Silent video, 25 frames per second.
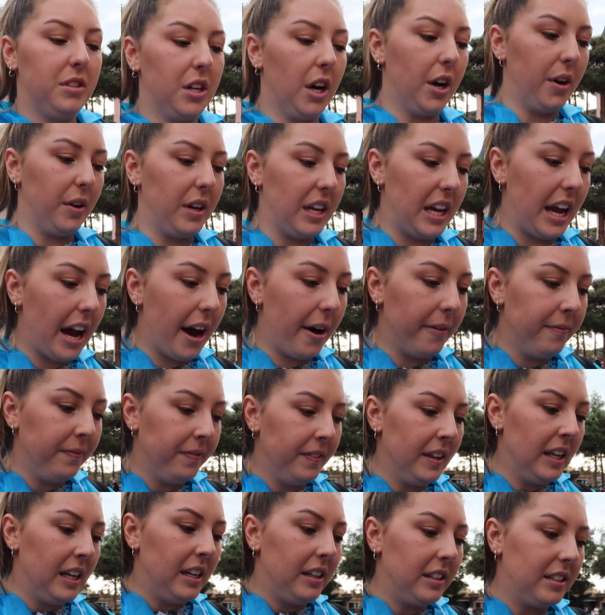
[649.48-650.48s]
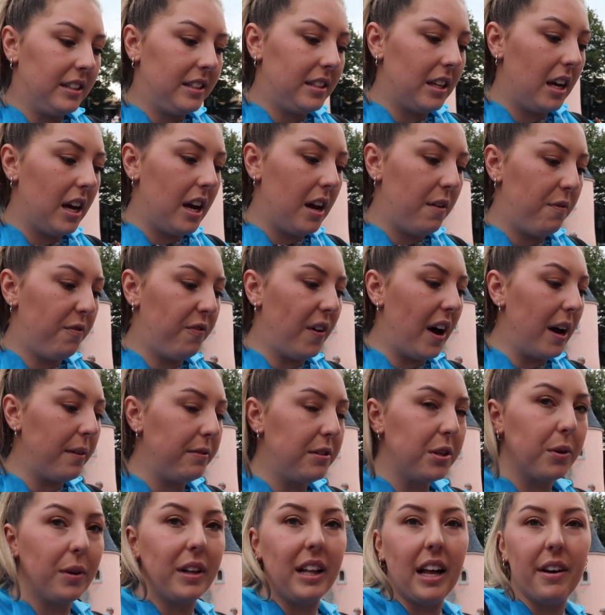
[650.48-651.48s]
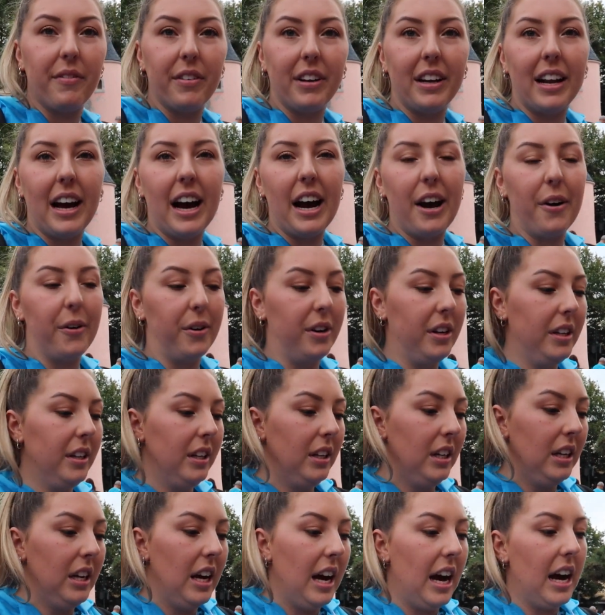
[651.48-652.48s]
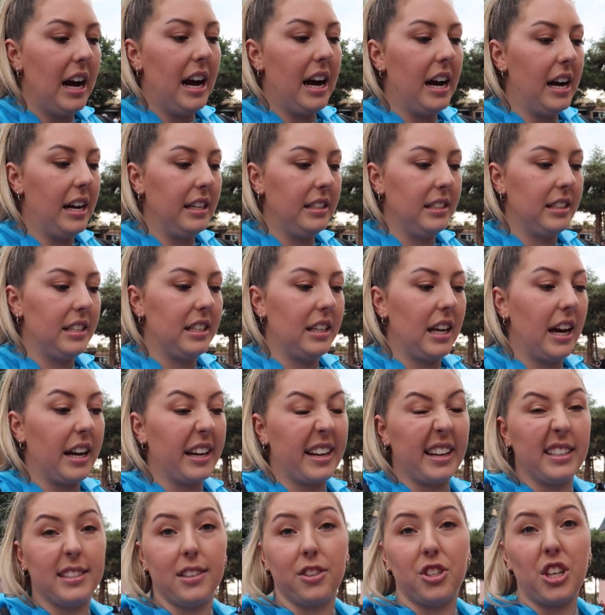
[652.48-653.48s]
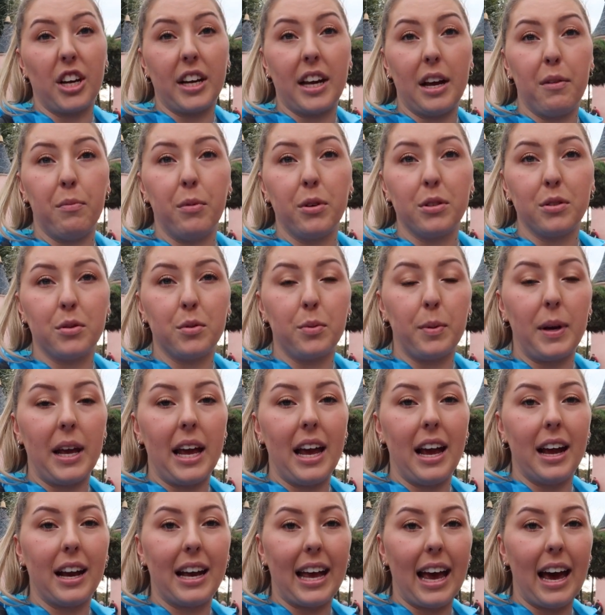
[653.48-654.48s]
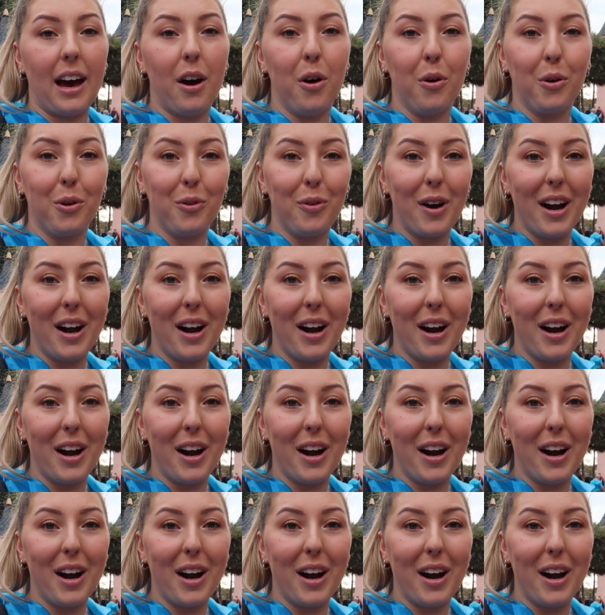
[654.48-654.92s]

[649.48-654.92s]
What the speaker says: So yeah, it's 5 to 11 now, and I guess I'll check in once we get on a